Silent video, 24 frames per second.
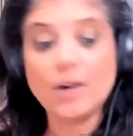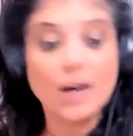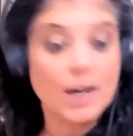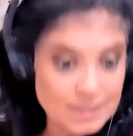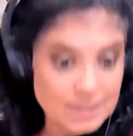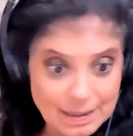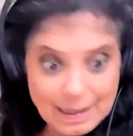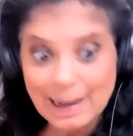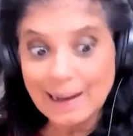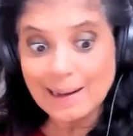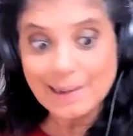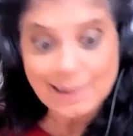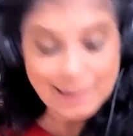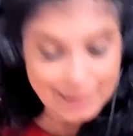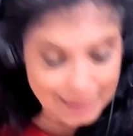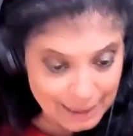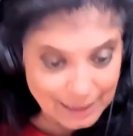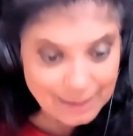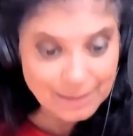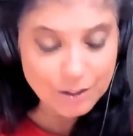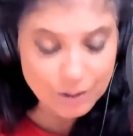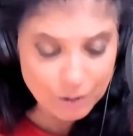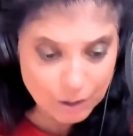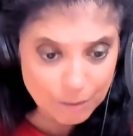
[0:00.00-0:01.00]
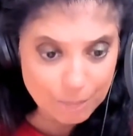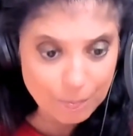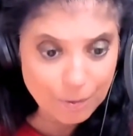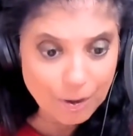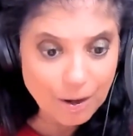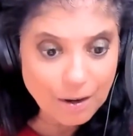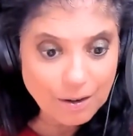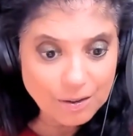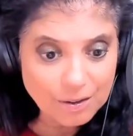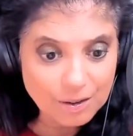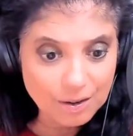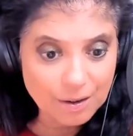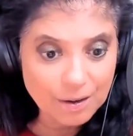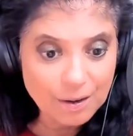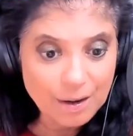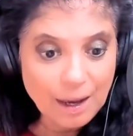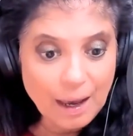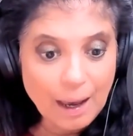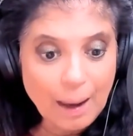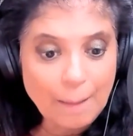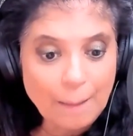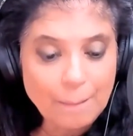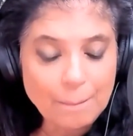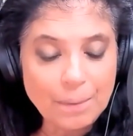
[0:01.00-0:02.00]
I said, I get they're your partner,
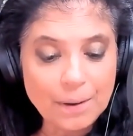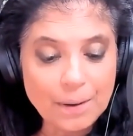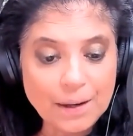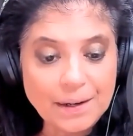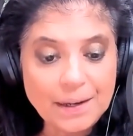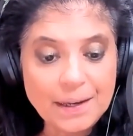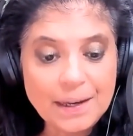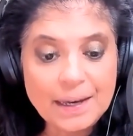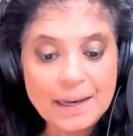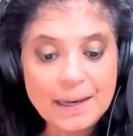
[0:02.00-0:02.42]
but